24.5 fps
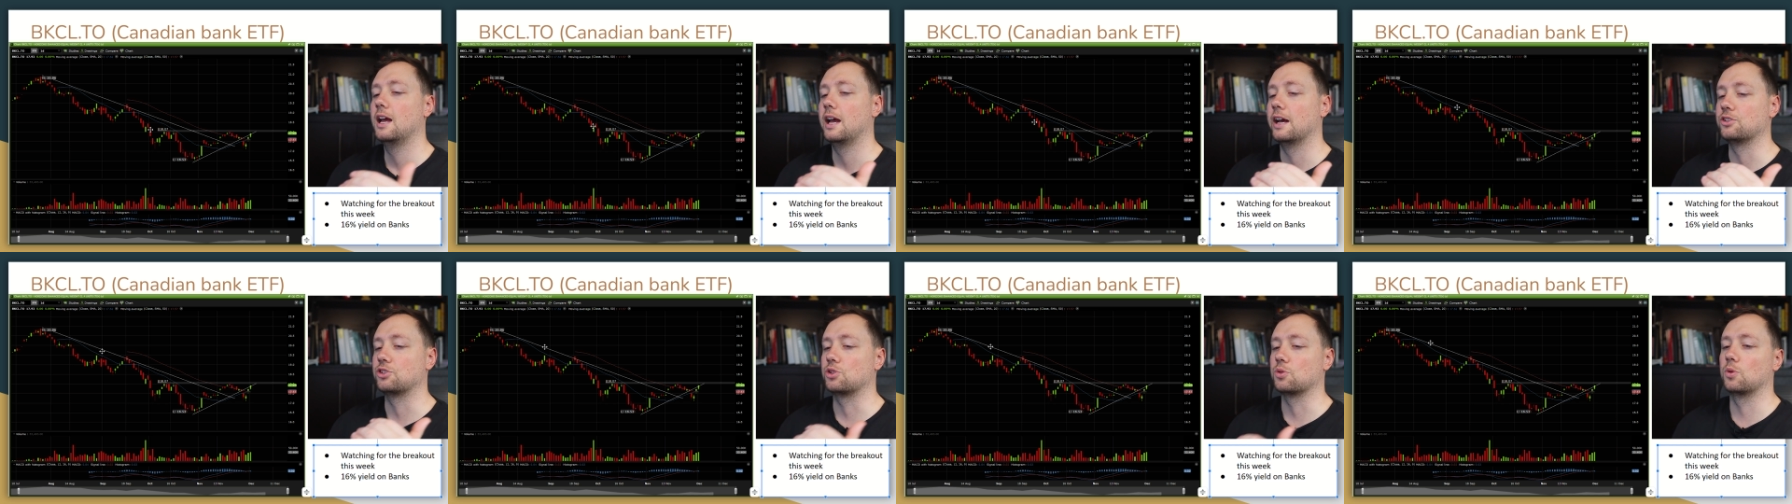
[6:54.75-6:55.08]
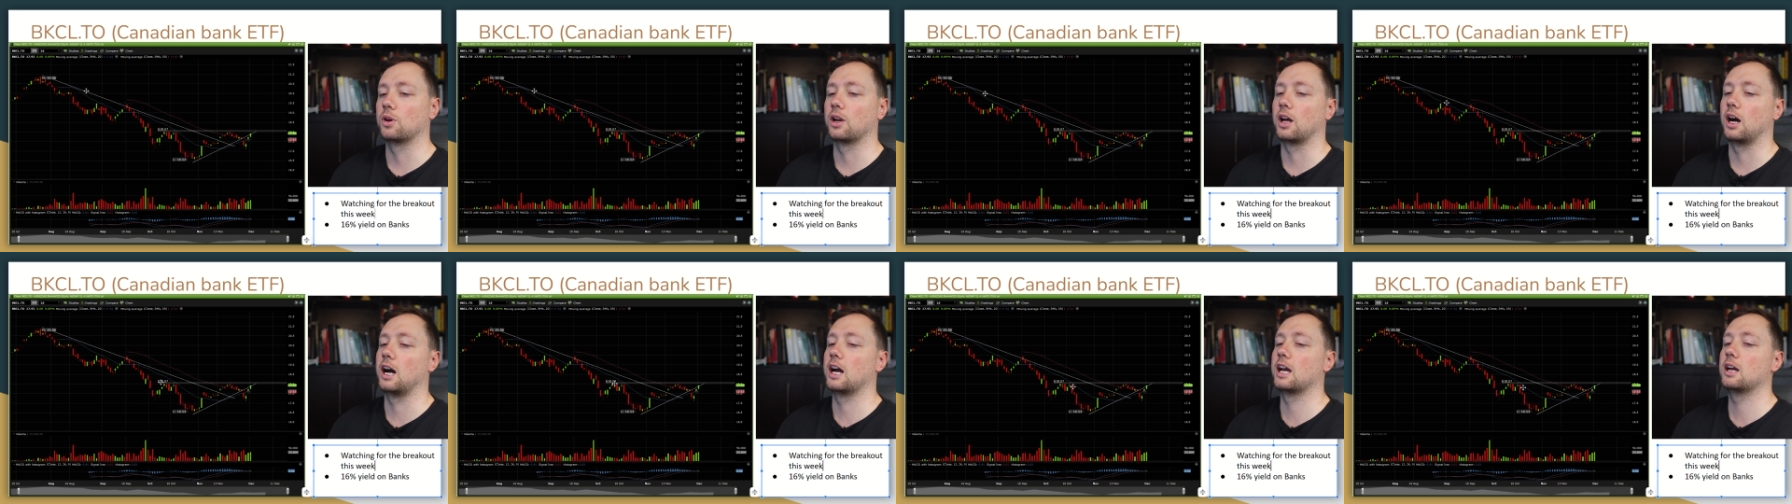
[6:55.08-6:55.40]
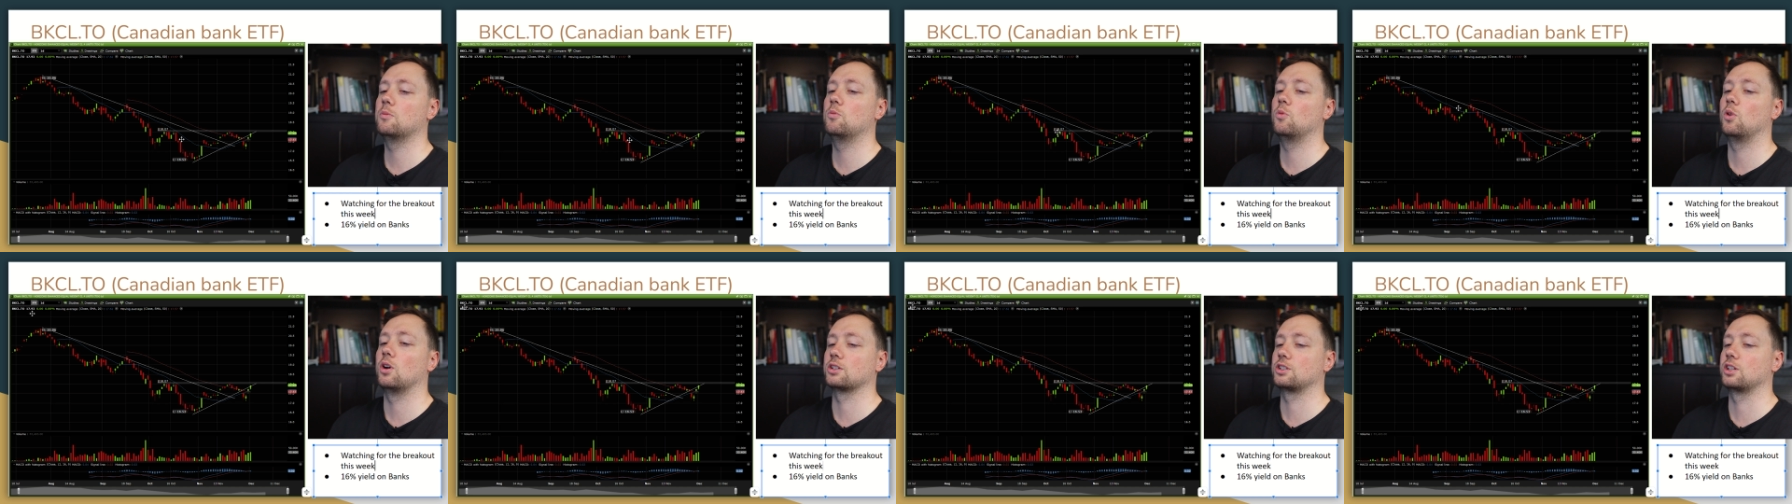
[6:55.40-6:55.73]
And so, what I
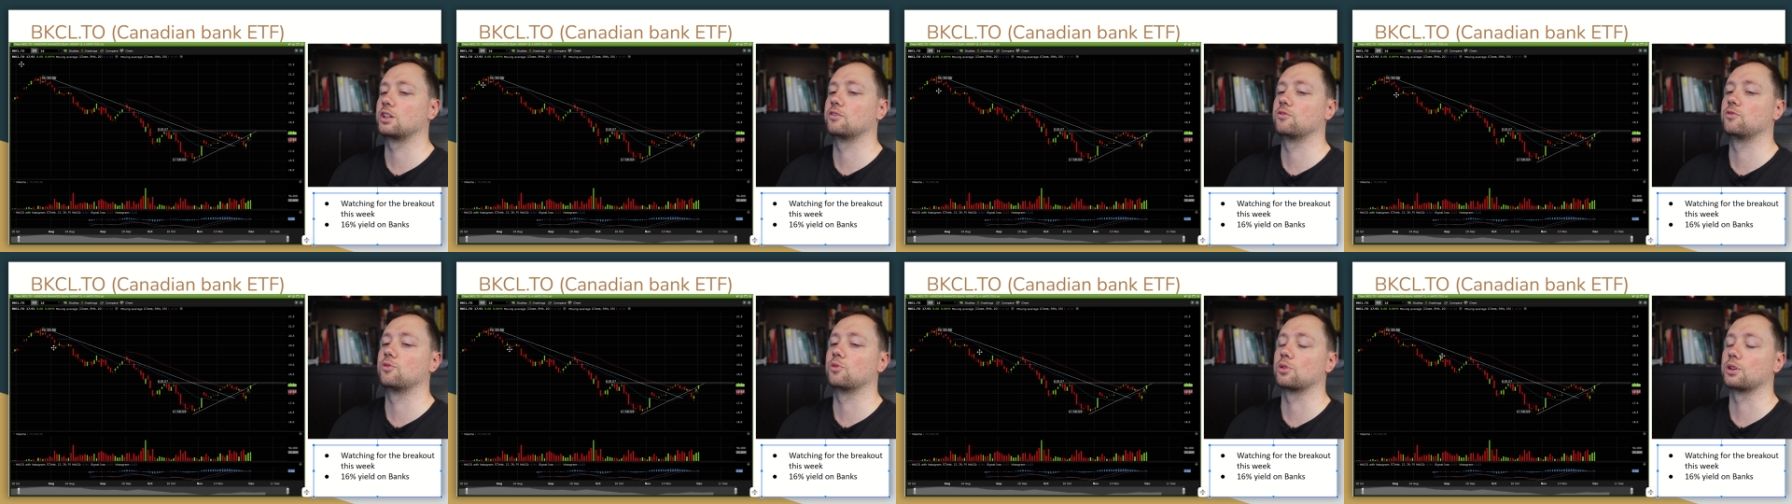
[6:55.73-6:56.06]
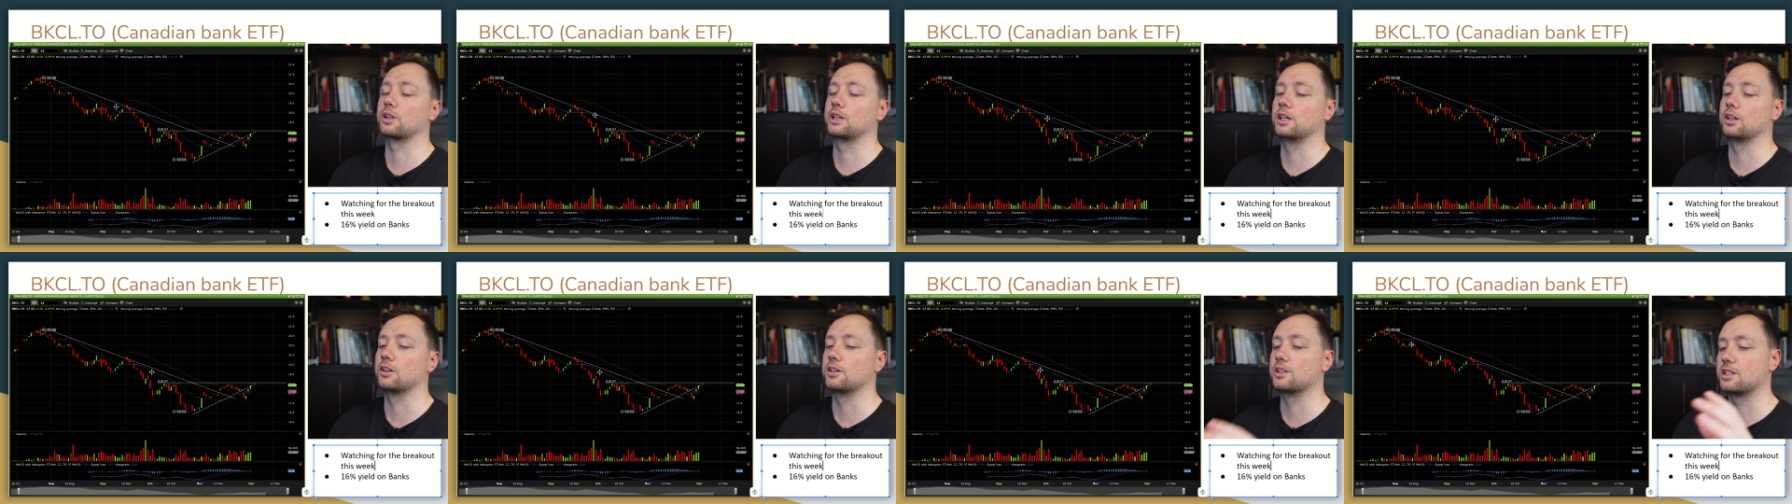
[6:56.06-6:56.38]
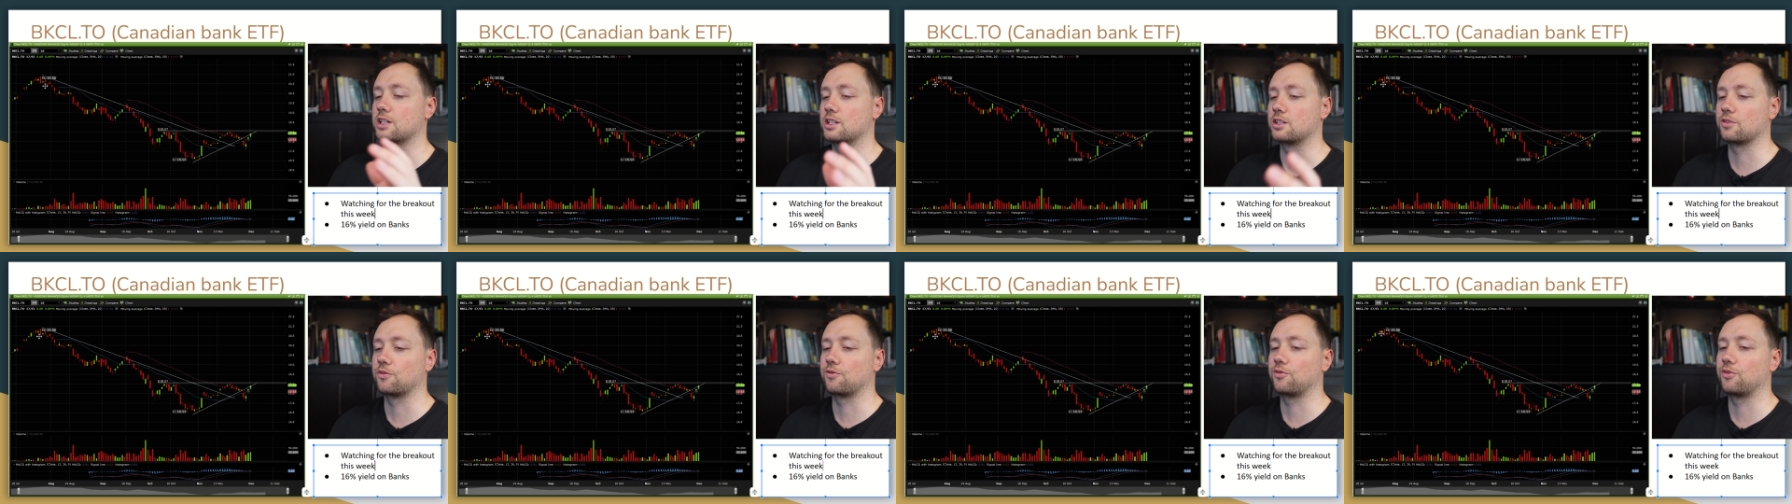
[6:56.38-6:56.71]
am watching for here
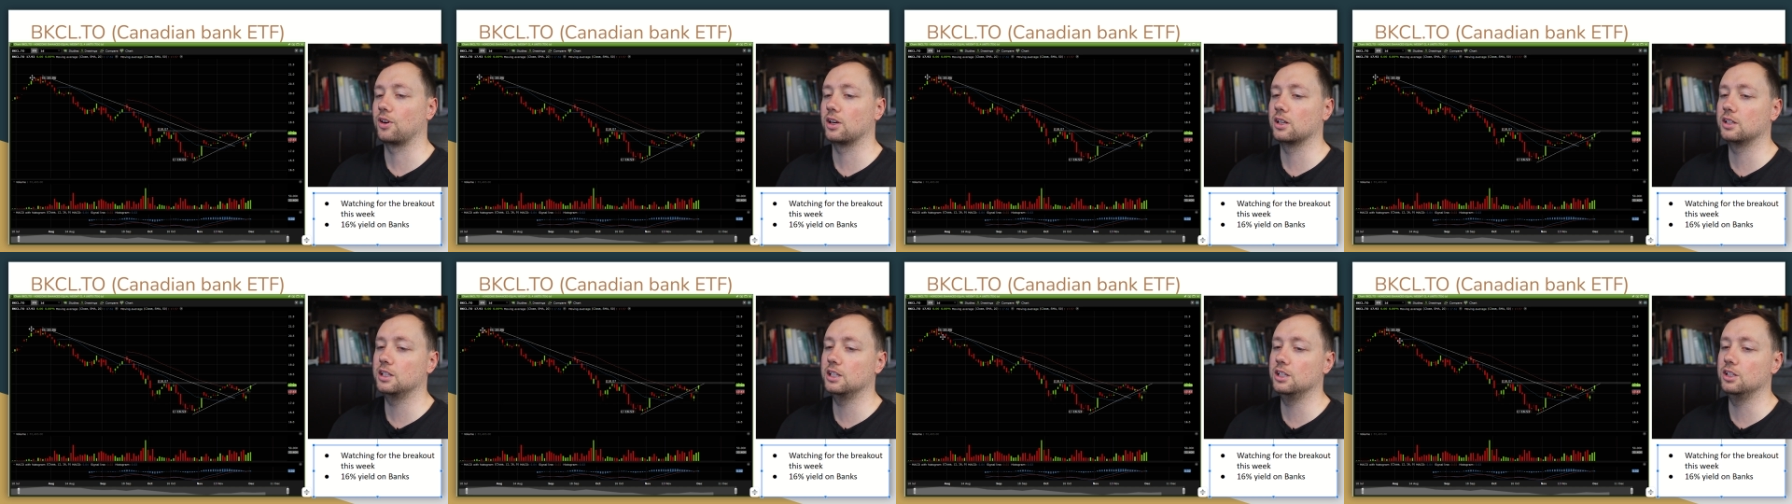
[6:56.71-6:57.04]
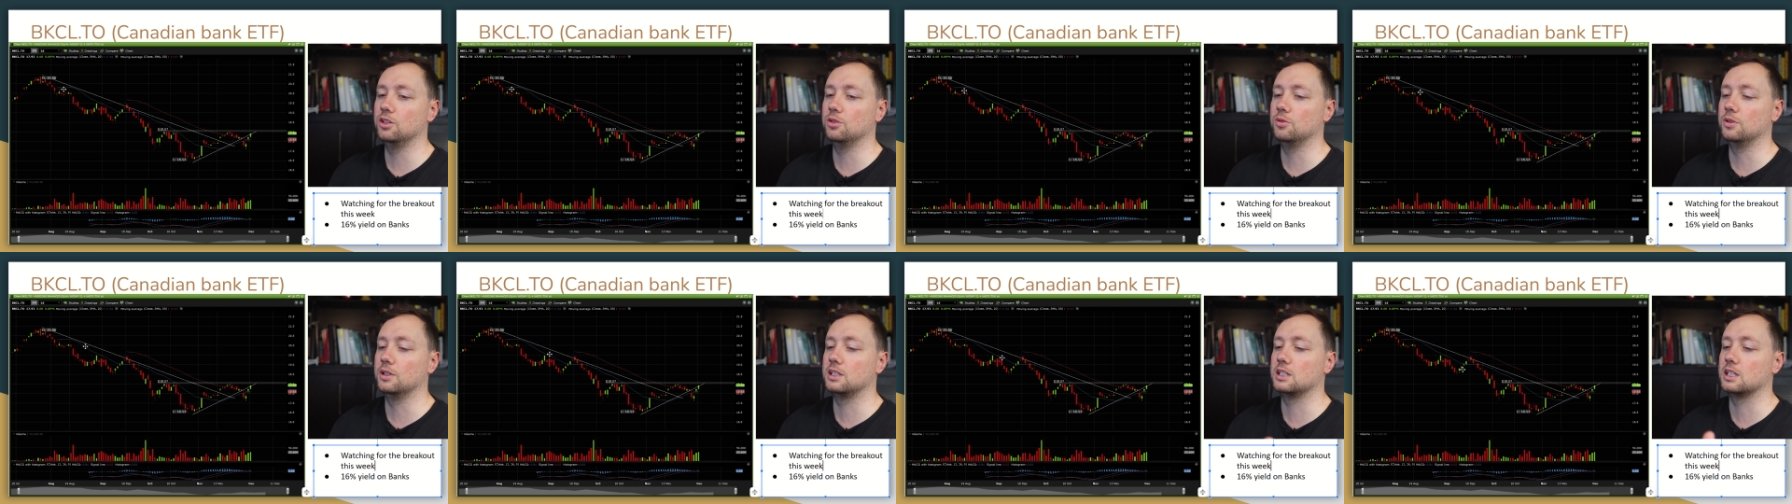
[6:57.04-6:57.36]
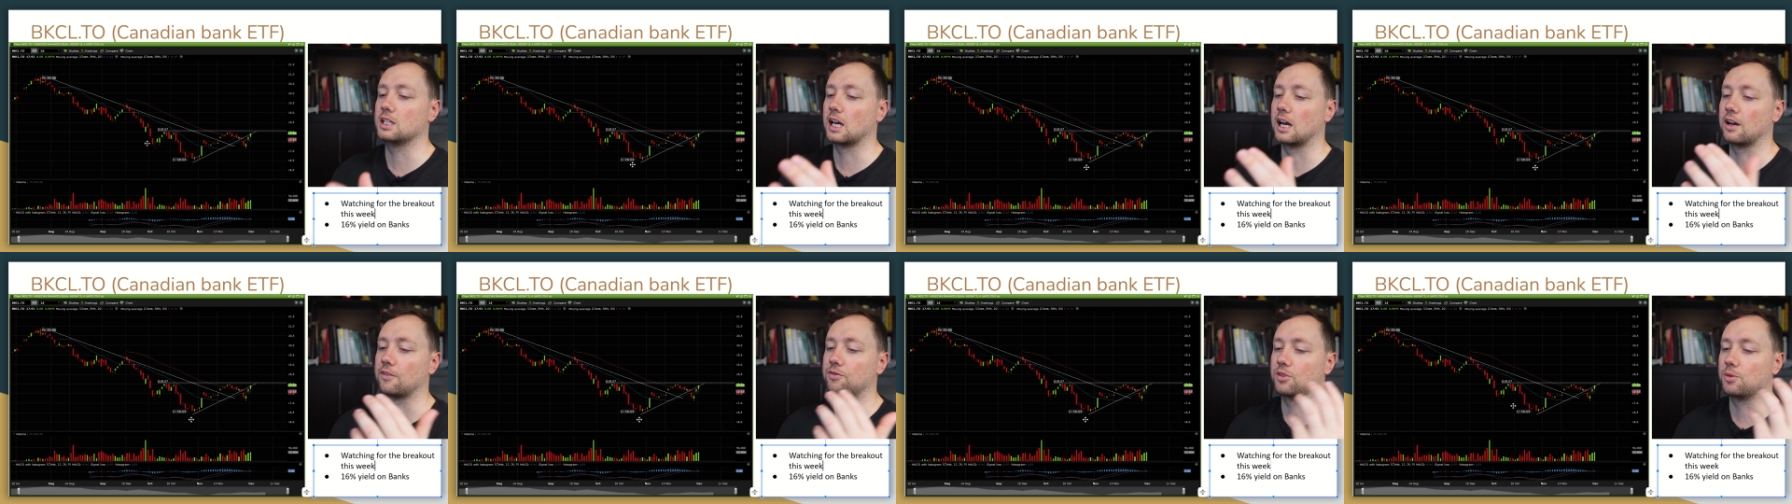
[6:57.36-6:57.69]
is it's a fairly new
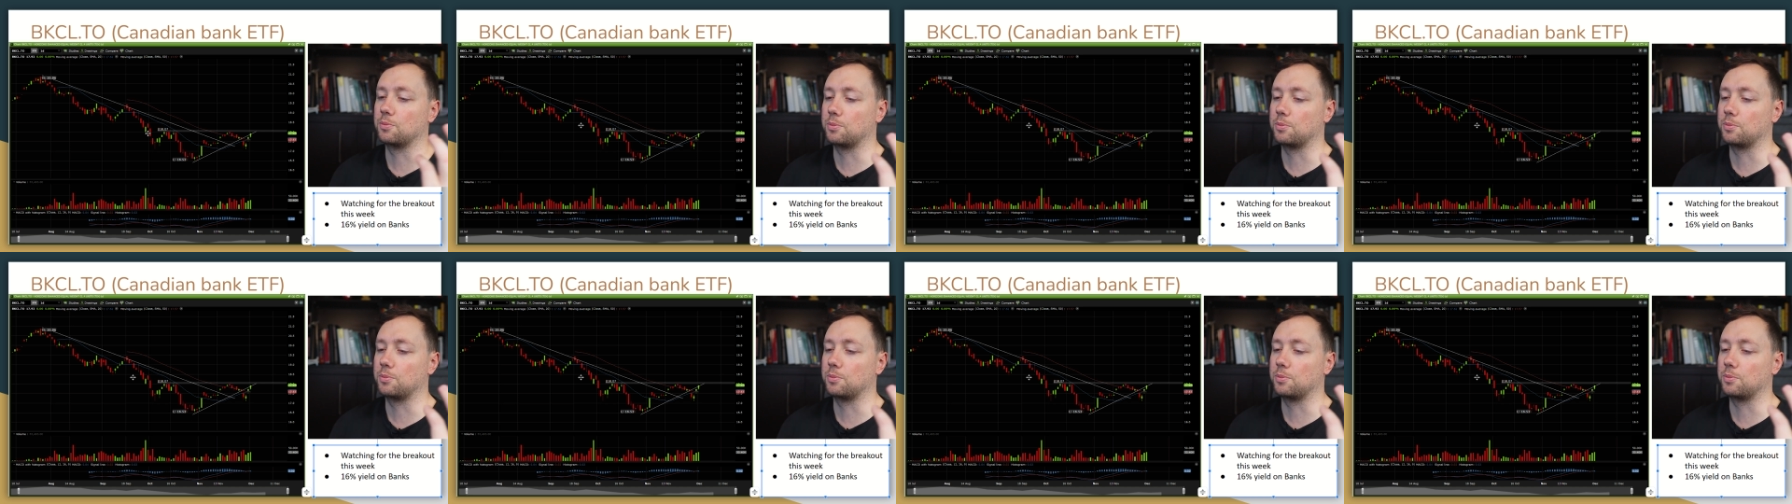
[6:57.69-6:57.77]
ETF.